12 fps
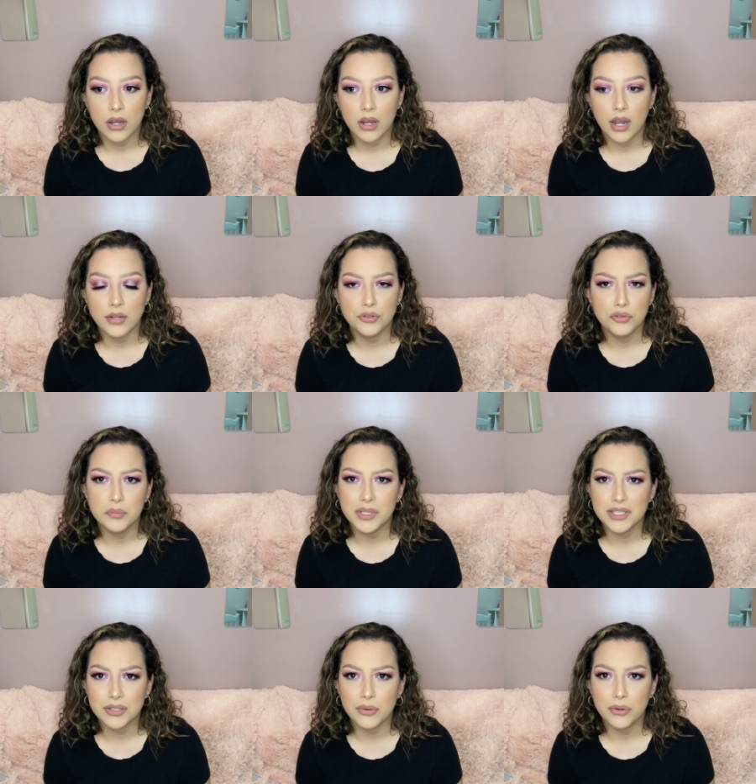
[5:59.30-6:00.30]
I do
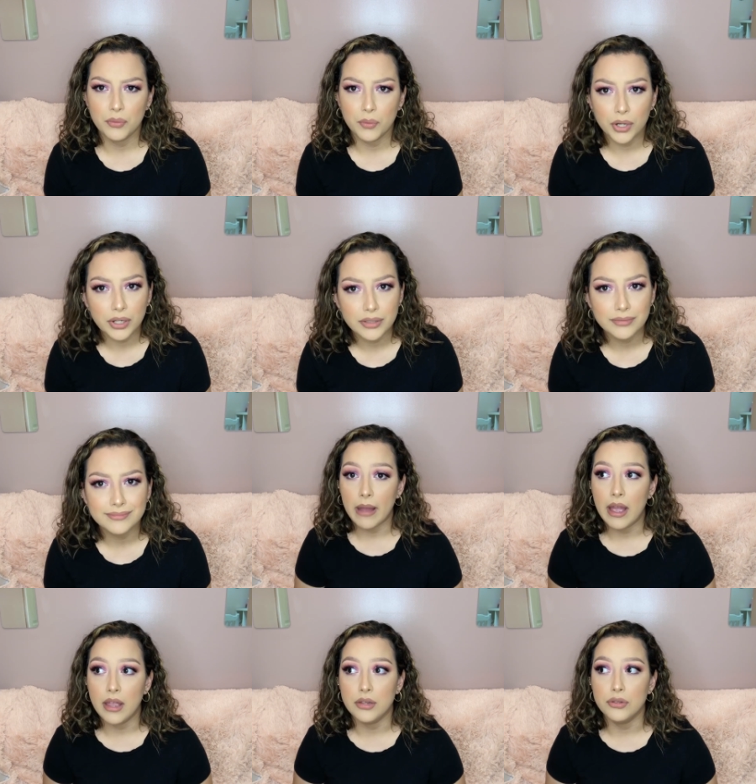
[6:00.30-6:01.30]
miss going to work.
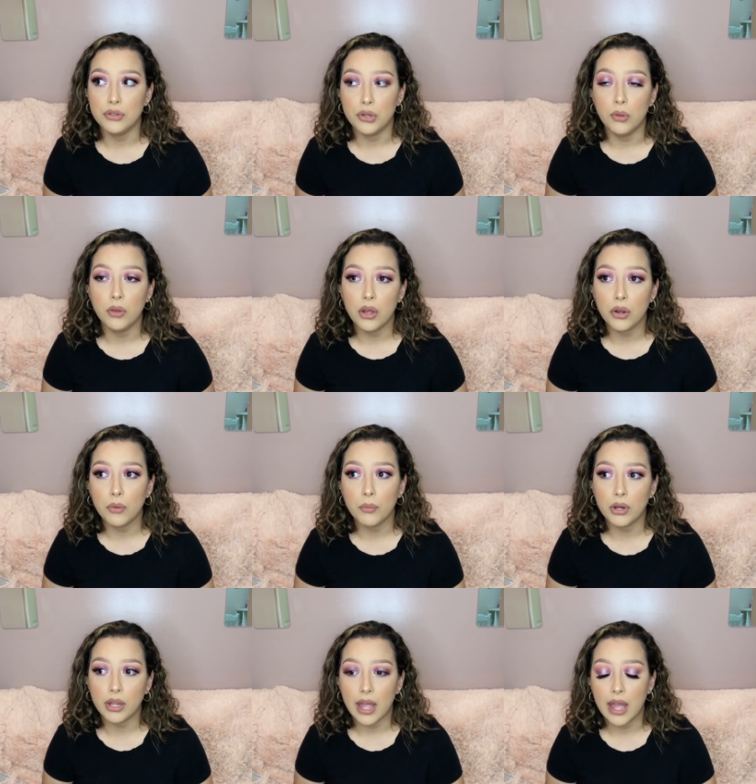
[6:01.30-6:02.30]
I no longer
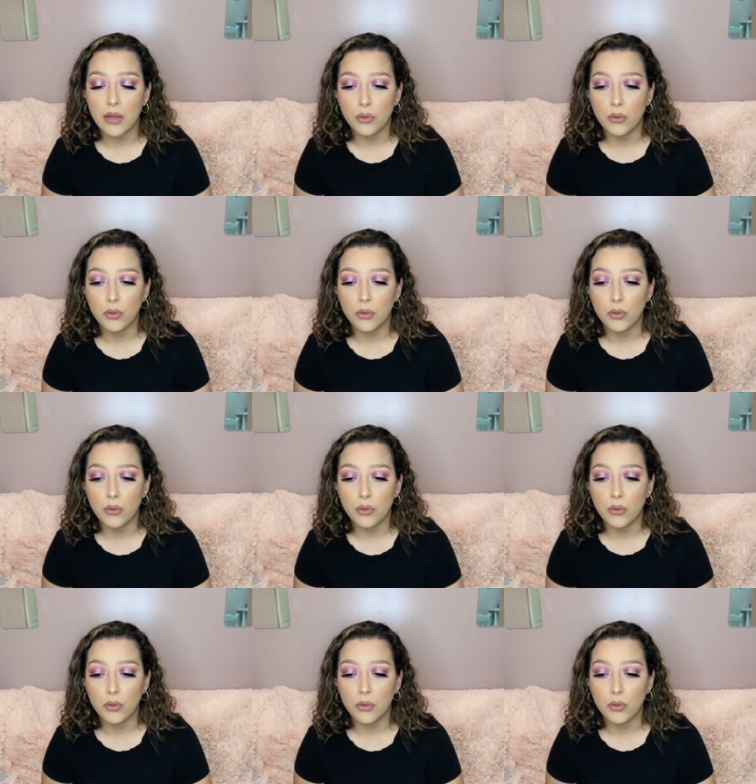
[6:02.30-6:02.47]
work at